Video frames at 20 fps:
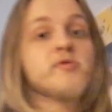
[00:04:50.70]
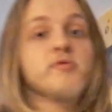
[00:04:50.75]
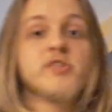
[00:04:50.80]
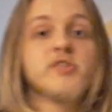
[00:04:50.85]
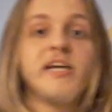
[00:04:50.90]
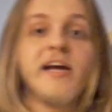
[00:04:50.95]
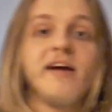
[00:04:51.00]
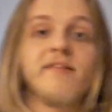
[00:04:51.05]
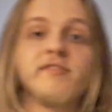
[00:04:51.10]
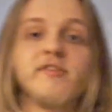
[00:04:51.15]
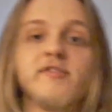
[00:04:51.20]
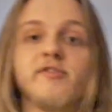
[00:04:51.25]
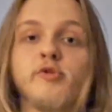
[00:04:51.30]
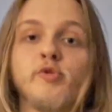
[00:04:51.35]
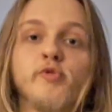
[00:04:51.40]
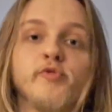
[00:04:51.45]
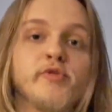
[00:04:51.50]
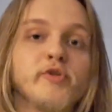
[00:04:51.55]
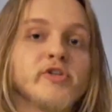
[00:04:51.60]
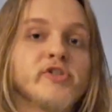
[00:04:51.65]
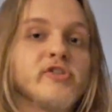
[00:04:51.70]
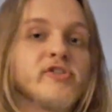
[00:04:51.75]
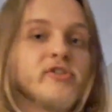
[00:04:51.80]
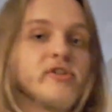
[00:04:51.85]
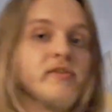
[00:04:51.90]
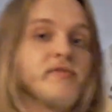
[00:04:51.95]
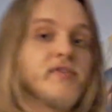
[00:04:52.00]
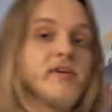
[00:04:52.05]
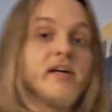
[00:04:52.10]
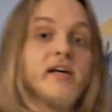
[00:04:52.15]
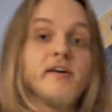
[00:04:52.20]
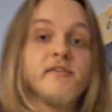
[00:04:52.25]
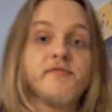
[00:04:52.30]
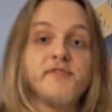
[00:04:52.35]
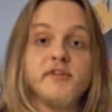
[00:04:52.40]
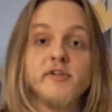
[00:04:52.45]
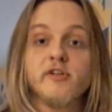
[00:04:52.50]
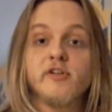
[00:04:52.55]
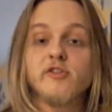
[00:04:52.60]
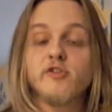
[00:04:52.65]
which have the two versions of
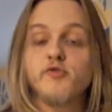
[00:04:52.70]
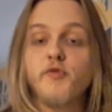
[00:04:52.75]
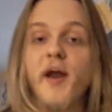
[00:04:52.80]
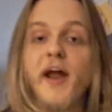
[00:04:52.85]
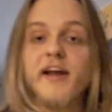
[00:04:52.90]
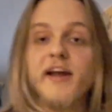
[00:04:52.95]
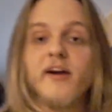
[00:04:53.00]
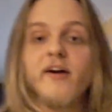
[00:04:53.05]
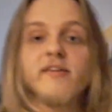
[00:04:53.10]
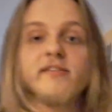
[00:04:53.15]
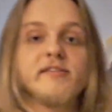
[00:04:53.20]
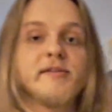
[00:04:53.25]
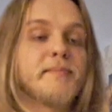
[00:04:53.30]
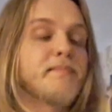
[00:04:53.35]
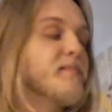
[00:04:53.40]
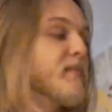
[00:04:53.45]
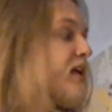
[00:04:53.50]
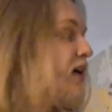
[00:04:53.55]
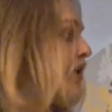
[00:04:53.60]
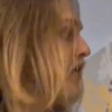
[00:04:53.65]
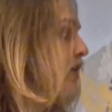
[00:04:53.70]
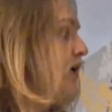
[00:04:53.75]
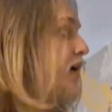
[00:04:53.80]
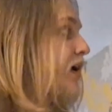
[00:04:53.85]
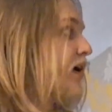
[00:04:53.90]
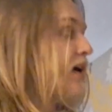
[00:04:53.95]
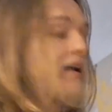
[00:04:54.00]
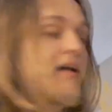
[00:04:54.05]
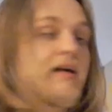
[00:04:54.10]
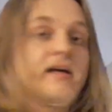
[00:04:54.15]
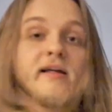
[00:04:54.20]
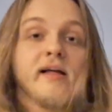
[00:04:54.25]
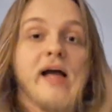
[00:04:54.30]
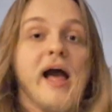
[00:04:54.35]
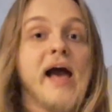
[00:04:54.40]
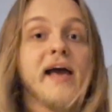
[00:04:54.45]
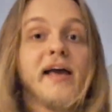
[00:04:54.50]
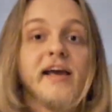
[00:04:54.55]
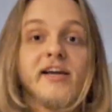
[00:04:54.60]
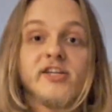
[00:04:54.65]
Feel Good Drag on them.
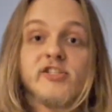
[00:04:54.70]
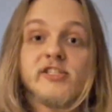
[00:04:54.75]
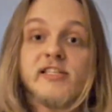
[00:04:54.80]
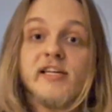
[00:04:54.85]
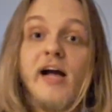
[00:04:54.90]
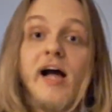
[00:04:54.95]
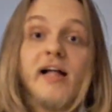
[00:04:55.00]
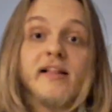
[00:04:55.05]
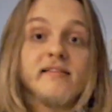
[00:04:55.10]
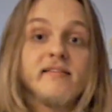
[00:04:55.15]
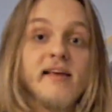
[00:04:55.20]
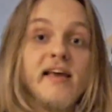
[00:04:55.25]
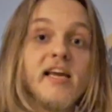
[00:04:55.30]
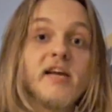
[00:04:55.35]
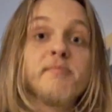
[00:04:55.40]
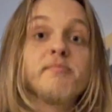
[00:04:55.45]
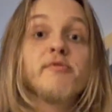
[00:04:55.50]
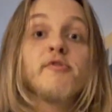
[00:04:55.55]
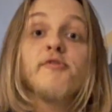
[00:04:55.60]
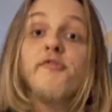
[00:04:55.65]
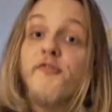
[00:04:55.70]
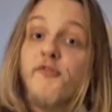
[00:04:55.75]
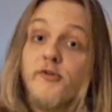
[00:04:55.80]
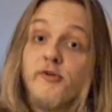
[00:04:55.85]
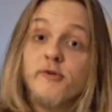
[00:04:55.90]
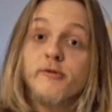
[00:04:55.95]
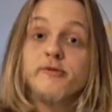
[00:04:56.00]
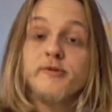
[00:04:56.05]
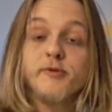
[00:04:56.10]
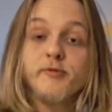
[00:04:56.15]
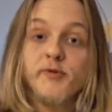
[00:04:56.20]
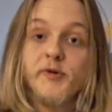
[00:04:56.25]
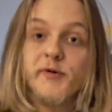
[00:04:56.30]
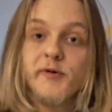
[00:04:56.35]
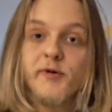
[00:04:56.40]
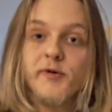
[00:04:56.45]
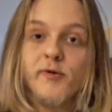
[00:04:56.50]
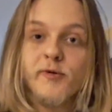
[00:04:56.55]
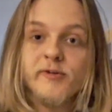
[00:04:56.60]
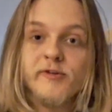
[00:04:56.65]
I actually, hot take, prefer the
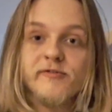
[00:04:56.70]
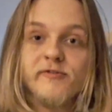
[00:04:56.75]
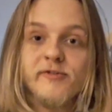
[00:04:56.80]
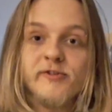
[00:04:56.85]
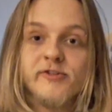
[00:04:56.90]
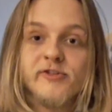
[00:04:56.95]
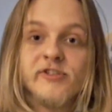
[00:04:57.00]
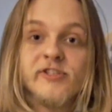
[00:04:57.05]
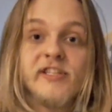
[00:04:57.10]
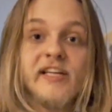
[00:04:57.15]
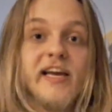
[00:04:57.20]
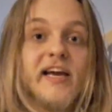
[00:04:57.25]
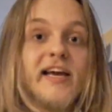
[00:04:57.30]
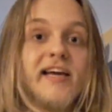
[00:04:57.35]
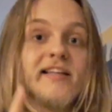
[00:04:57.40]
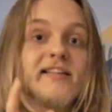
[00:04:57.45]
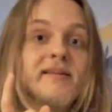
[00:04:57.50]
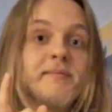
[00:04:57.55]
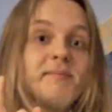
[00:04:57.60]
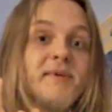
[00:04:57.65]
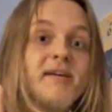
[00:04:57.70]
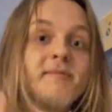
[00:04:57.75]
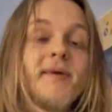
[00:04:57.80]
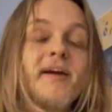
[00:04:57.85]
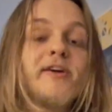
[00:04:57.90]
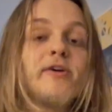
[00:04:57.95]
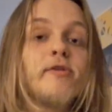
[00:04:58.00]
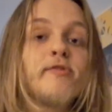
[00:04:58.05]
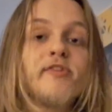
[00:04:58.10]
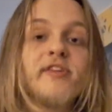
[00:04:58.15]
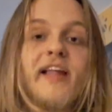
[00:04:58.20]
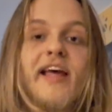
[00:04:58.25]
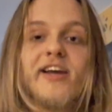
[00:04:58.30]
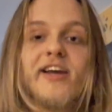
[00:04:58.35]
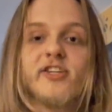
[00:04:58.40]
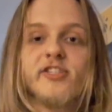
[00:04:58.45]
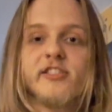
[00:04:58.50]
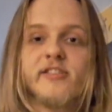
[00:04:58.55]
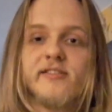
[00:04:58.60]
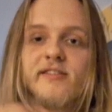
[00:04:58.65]
re-recorded version, and me and my girlfriend
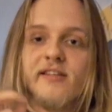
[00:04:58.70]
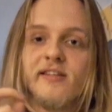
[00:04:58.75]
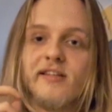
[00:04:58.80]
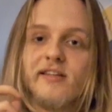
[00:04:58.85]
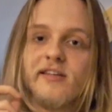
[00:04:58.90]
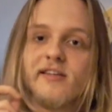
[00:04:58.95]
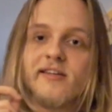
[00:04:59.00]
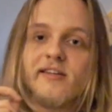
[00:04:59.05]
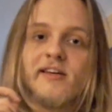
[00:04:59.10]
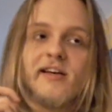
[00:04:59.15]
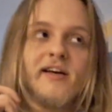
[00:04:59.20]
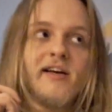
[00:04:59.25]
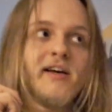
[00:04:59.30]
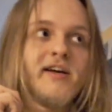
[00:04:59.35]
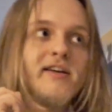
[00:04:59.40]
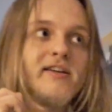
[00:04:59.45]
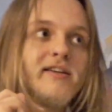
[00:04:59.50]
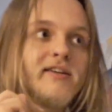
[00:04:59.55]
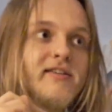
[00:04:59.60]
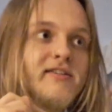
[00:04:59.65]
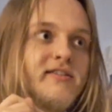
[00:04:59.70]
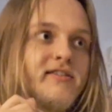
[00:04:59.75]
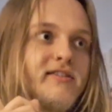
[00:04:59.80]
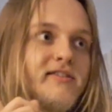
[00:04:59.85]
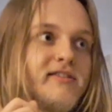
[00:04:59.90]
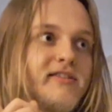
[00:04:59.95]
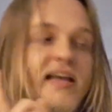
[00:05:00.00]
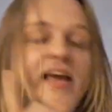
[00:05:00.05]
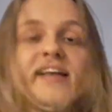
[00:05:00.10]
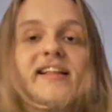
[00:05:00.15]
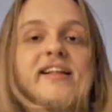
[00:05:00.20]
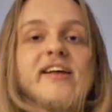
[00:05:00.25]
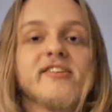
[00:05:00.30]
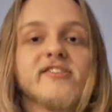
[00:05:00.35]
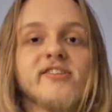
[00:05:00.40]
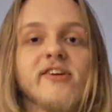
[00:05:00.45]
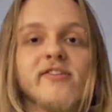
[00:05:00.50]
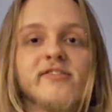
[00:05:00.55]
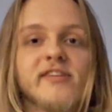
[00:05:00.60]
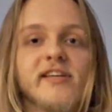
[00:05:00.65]
actually did sang that
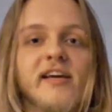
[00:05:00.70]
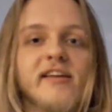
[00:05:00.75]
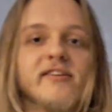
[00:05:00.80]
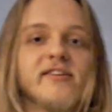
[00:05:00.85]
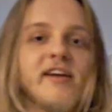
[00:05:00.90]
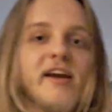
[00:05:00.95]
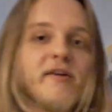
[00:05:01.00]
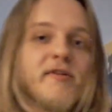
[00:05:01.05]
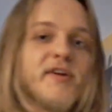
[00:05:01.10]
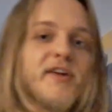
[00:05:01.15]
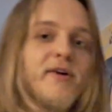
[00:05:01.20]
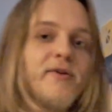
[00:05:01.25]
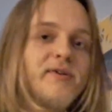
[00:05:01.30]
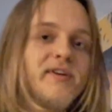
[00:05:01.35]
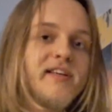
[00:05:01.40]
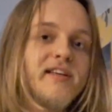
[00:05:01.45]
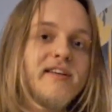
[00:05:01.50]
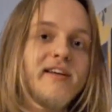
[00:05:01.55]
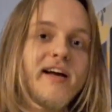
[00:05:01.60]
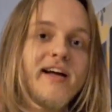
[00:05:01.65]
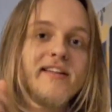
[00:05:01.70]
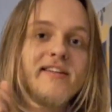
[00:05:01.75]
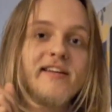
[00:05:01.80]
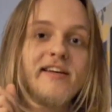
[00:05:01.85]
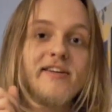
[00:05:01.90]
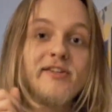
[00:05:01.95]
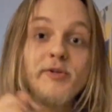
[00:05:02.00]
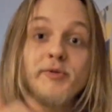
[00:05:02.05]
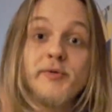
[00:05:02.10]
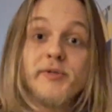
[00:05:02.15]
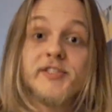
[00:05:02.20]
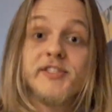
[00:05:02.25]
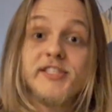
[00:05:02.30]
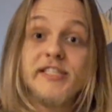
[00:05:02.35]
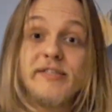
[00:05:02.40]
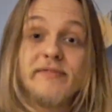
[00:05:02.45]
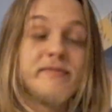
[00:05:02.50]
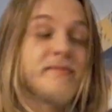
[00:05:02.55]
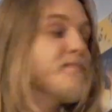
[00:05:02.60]
song together karaoke on New Year's Eve.